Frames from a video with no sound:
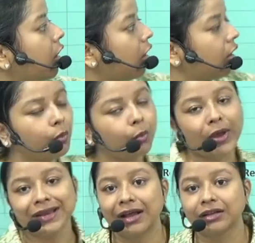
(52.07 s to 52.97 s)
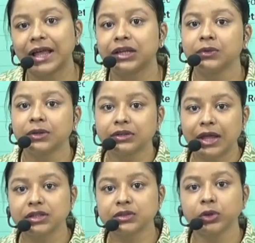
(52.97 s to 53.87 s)
1 lakh. That is
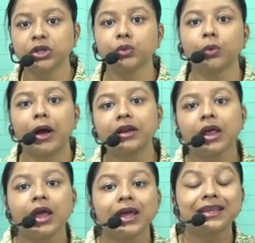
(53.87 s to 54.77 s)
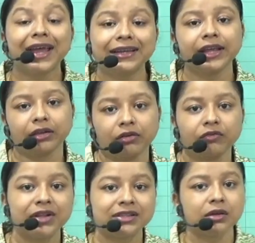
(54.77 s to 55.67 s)
what you are getting
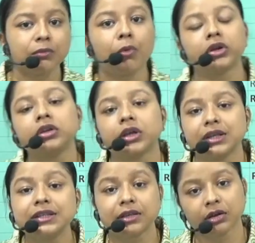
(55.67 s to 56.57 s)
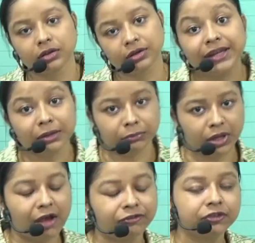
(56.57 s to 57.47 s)
once the bond is redeemed
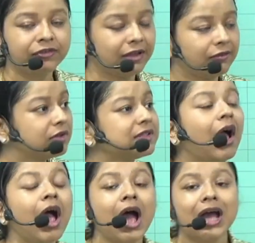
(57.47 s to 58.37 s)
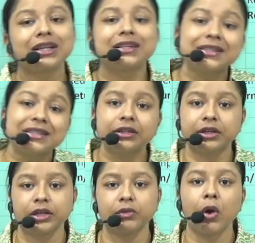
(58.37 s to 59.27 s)
after 5 years. And considering you
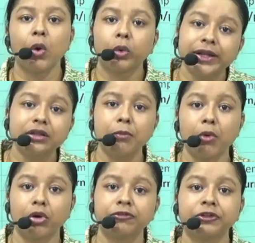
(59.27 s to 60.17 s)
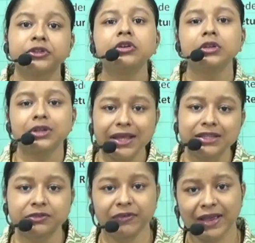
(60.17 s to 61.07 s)
are holding the bond for the next
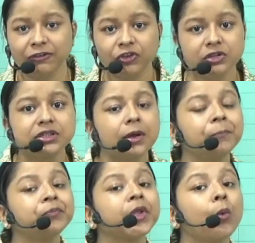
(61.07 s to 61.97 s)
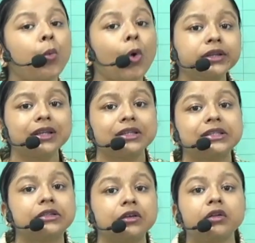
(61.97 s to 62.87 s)
5 years, what is
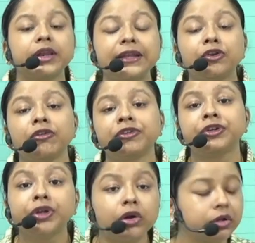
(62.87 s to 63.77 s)
the rate of return